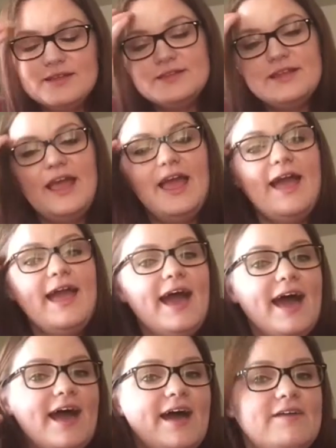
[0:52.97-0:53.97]
Today I
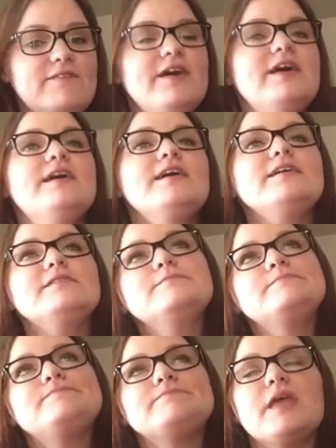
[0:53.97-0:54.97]
have
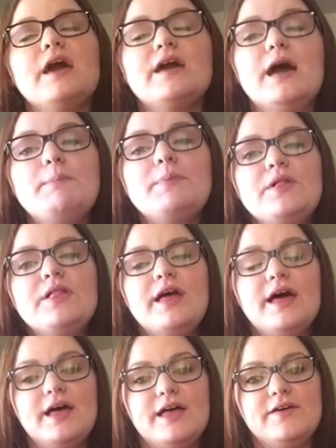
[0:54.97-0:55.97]
a couple
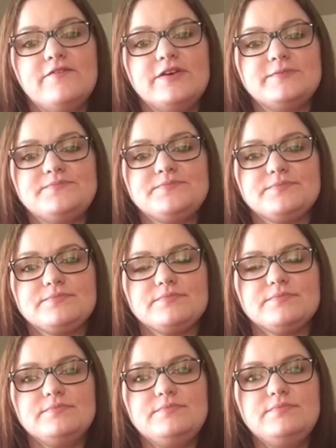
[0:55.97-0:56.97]
of
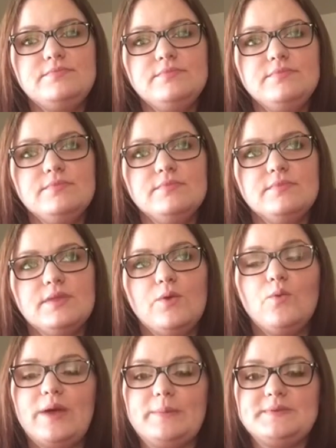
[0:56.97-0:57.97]

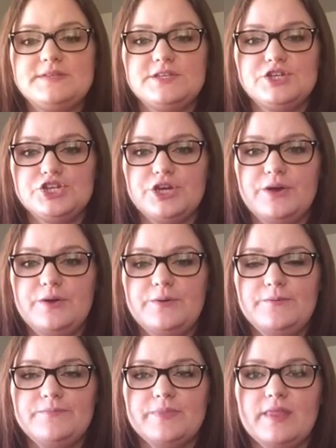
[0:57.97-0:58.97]
whips to
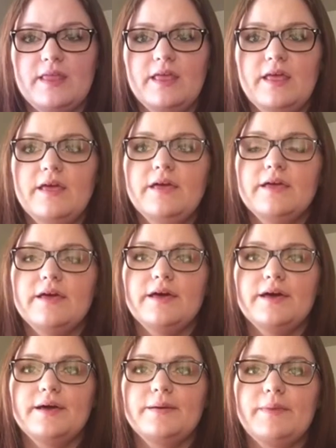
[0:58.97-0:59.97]
show.
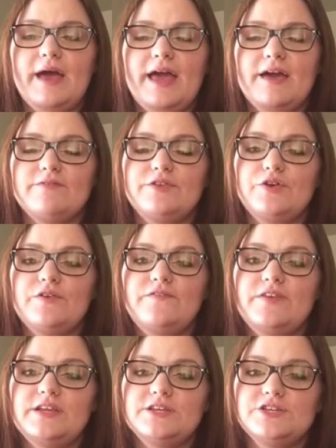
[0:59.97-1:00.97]
I have no
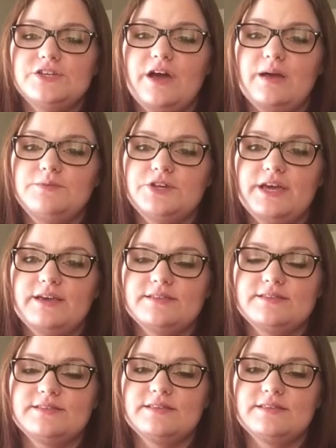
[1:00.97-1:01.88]
finished objects.